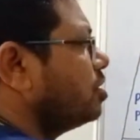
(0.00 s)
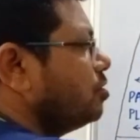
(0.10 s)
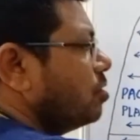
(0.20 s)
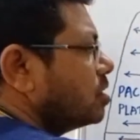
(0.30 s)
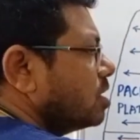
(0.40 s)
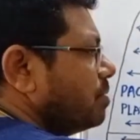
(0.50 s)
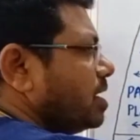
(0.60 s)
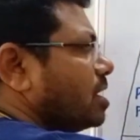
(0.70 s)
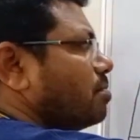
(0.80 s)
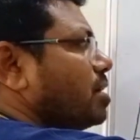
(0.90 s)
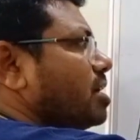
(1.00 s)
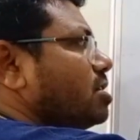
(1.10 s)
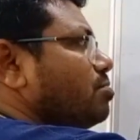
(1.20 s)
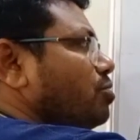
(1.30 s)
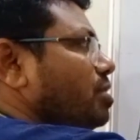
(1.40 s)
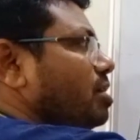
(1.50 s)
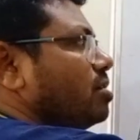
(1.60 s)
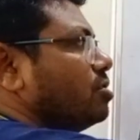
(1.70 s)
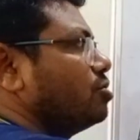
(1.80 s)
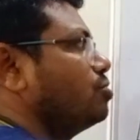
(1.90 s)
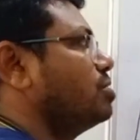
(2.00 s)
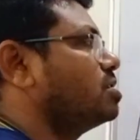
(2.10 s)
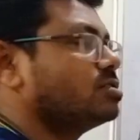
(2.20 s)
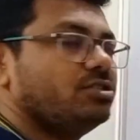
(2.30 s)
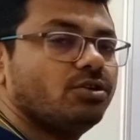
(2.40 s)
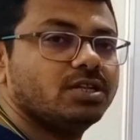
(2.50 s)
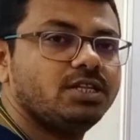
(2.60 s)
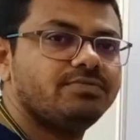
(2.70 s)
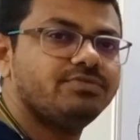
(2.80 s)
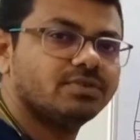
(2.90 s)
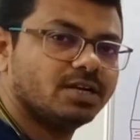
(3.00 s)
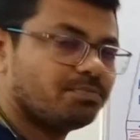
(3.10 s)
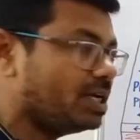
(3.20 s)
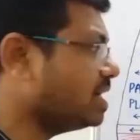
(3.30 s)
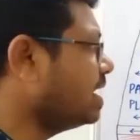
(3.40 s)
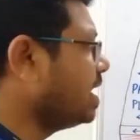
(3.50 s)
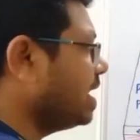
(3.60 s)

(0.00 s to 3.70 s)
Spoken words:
North American plate is moving towards Yon de Fuca plate,